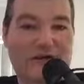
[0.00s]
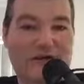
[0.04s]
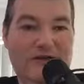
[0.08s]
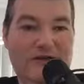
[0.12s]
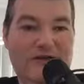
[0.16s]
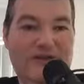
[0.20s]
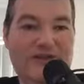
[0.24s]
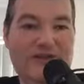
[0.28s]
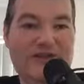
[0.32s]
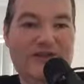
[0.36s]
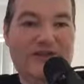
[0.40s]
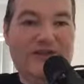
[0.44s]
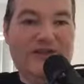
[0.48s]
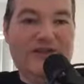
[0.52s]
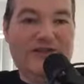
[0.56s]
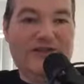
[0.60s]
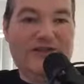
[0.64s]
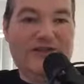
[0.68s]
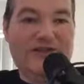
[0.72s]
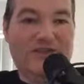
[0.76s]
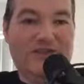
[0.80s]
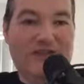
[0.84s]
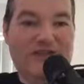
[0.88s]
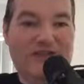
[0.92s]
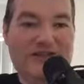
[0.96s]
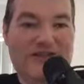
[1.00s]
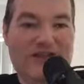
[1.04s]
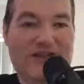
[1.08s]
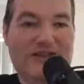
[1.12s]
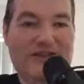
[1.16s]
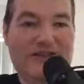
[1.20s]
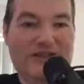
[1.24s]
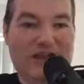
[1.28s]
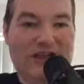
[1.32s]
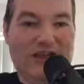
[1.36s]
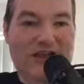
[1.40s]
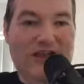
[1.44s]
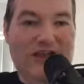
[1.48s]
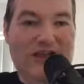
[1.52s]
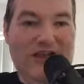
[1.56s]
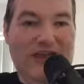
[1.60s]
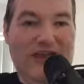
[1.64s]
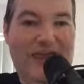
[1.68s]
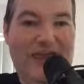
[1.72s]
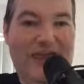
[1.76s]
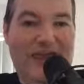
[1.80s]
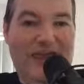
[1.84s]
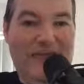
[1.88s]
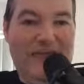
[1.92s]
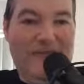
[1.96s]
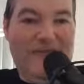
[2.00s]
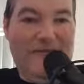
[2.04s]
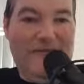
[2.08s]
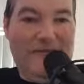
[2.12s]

because that's what it sounds like here.